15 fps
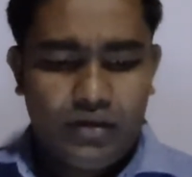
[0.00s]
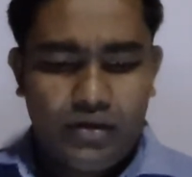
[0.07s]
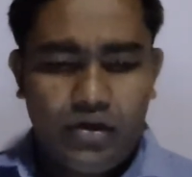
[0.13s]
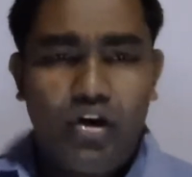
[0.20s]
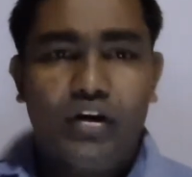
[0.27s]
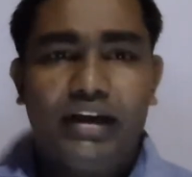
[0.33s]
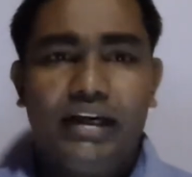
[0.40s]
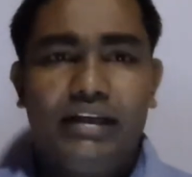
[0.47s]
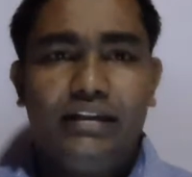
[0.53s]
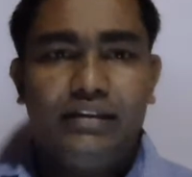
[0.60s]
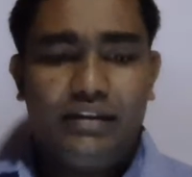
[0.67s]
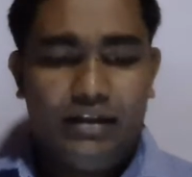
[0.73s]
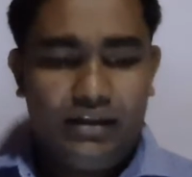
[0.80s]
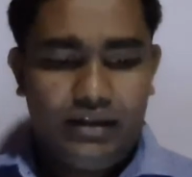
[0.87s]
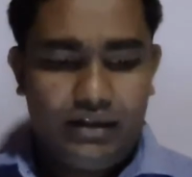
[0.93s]
Okay.
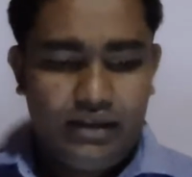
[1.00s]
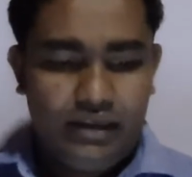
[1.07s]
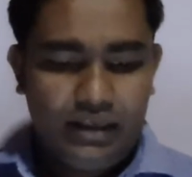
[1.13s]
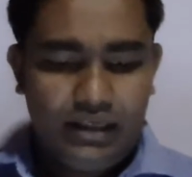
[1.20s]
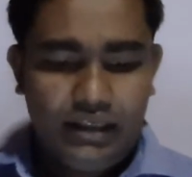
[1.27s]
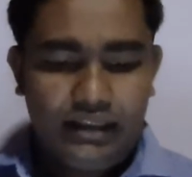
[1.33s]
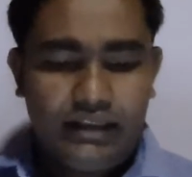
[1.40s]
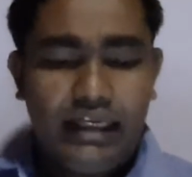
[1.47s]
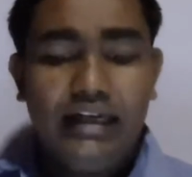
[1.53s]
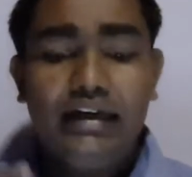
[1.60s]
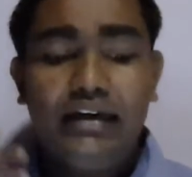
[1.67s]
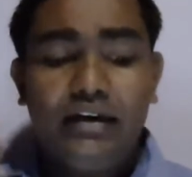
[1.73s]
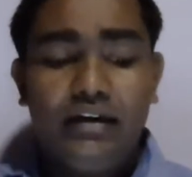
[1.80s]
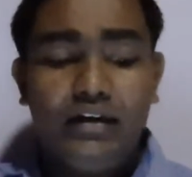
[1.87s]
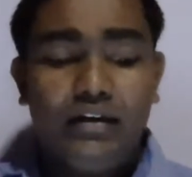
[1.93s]

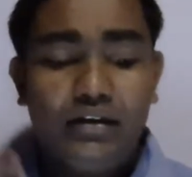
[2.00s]
Then